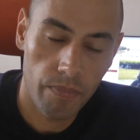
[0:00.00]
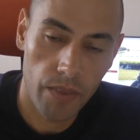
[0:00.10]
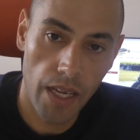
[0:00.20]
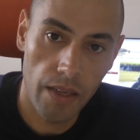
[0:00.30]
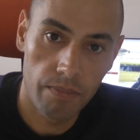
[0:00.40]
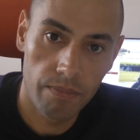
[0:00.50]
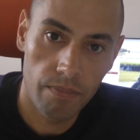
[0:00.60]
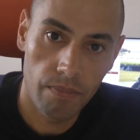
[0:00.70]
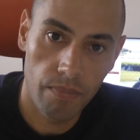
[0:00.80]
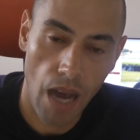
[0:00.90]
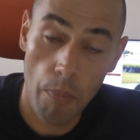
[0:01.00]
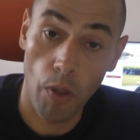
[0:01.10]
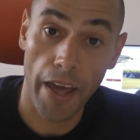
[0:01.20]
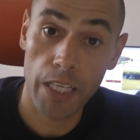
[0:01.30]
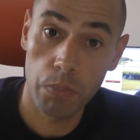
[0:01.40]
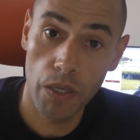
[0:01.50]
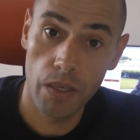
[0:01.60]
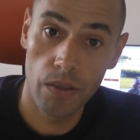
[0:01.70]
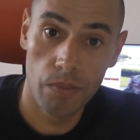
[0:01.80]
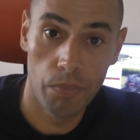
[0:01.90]
Yeah, I'm not an
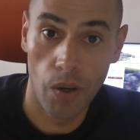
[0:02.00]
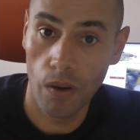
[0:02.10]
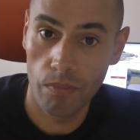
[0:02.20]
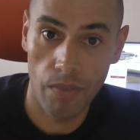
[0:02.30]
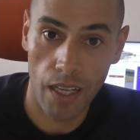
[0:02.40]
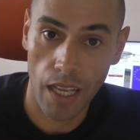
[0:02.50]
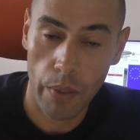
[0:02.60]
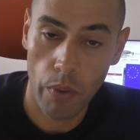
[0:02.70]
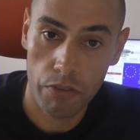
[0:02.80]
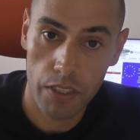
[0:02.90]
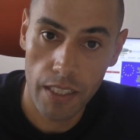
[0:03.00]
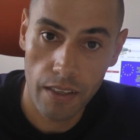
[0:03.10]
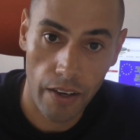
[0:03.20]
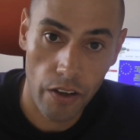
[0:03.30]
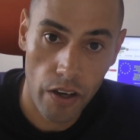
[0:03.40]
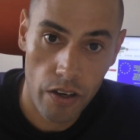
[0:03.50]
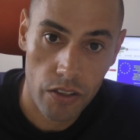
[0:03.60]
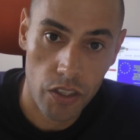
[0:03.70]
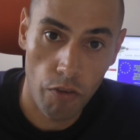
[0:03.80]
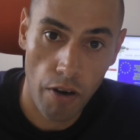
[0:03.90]
expert, but I like what I've seen and heard
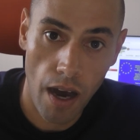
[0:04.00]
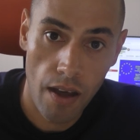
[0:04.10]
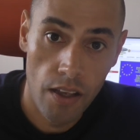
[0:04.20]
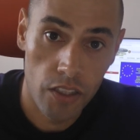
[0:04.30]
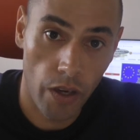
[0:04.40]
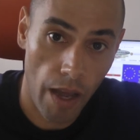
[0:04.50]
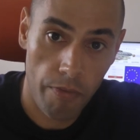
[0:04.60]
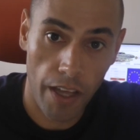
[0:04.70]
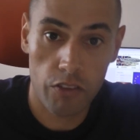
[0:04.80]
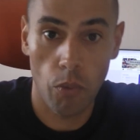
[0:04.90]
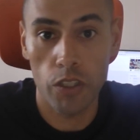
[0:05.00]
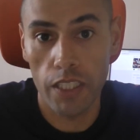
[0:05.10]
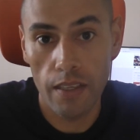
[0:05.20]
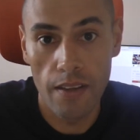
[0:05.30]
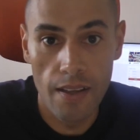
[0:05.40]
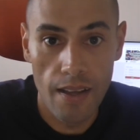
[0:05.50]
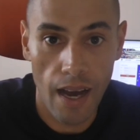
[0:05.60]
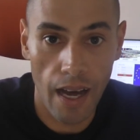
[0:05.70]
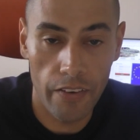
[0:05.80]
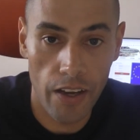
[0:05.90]
so far. So yeah, thanks for watching,
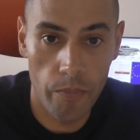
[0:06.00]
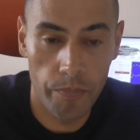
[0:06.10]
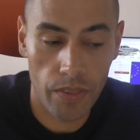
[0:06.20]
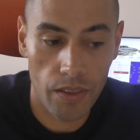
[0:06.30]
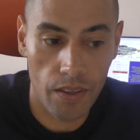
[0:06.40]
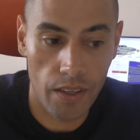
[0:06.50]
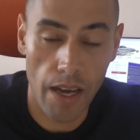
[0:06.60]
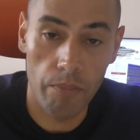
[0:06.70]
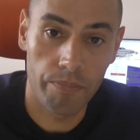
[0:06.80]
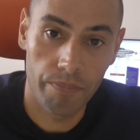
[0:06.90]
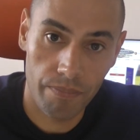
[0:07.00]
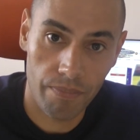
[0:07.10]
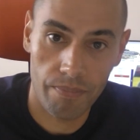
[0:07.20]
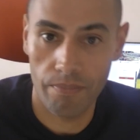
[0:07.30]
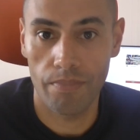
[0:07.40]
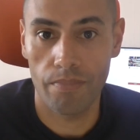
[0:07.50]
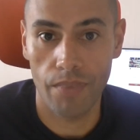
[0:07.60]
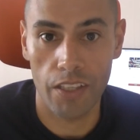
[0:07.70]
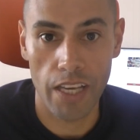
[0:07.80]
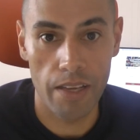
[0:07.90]
and yeah,
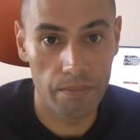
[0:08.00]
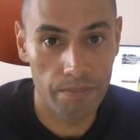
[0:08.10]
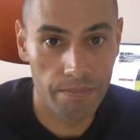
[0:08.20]
that's it.